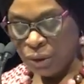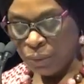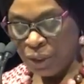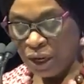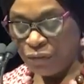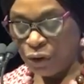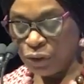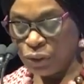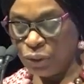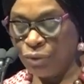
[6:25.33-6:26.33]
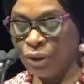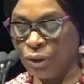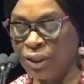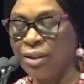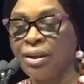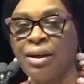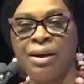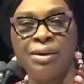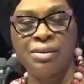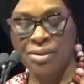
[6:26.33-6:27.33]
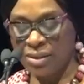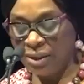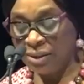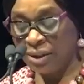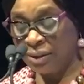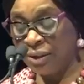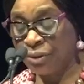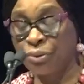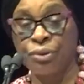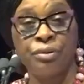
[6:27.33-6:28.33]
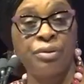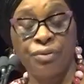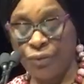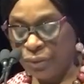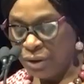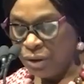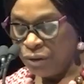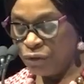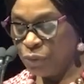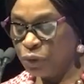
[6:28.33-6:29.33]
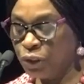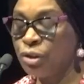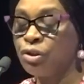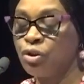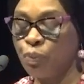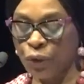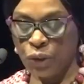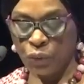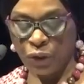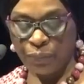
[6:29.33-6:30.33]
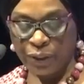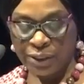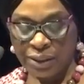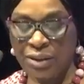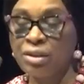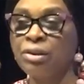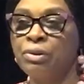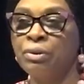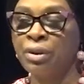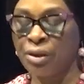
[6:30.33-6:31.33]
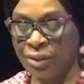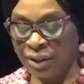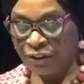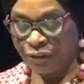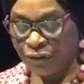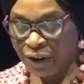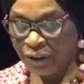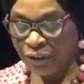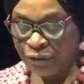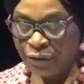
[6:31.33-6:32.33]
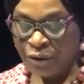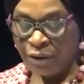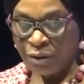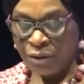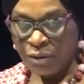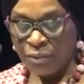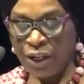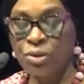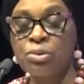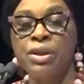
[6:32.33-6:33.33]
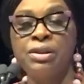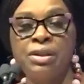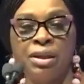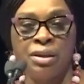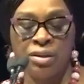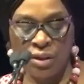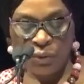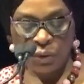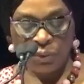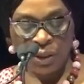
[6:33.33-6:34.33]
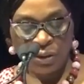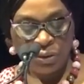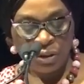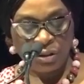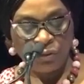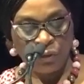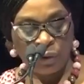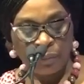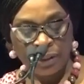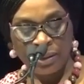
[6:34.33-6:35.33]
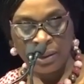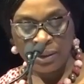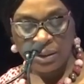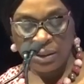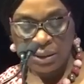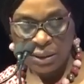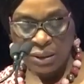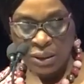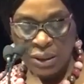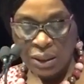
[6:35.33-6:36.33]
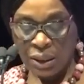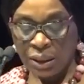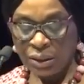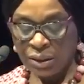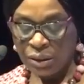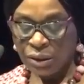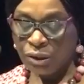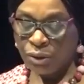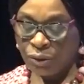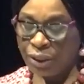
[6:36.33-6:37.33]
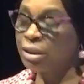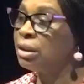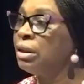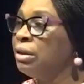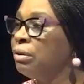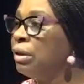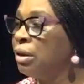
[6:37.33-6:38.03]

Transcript: we have also recorded the highest internet growth, from just 2.1% in 2005. By 2018, we were at 24%, and currently